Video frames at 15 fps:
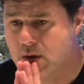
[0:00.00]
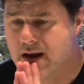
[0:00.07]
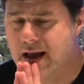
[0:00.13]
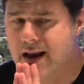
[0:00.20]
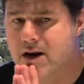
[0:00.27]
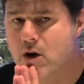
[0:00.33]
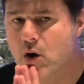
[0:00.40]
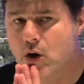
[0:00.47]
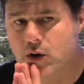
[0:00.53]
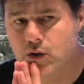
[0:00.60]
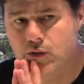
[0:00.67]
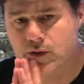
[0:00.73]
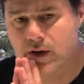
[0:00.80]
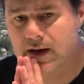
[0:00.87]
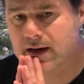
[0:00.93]

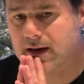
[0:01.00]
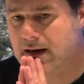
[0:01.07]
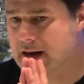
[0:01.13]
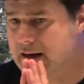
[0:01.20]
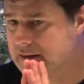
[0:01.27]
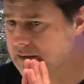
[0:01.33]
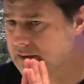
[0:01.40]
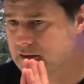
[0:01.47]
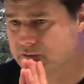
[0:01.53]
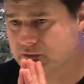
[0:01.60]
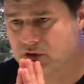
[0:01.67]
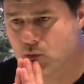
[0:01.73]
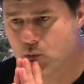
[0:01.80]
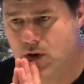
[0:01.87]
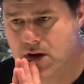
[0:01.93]
cannot analyze in
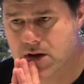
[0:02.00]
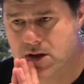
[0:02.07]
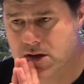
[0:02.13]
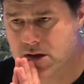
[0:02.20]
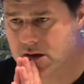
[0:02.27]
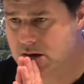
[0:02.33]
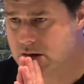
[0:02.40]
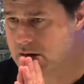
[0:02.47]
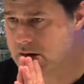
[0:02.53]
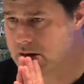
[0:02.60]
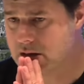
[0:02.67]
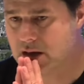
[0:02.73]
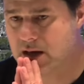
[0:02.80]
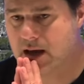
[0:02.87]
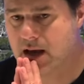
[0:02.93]
different way
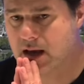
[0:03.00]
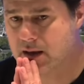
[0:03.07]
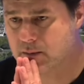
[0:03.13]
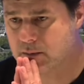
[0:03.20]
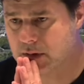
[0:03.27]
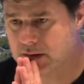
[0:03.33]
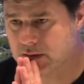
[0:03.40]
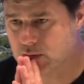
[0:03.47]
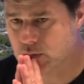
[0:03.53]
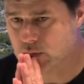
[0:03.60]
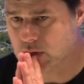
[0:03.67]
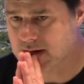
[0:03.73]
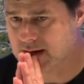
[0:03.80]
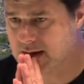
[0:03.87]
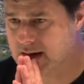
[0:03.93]
the game and
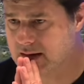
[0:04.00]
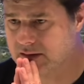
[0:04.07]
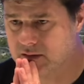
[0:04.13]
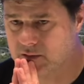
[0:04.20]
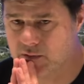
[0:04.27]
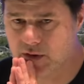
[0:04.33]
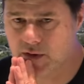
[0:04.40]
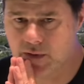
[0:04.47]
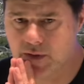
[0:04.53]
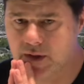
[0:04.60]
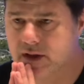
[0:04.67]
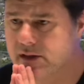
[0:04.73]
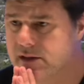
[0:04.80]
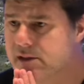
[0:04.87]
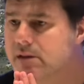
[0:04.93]
to analyze different
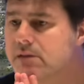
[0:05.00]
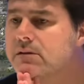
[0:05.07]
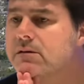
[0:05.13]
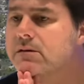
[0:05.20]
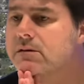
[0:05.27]
things,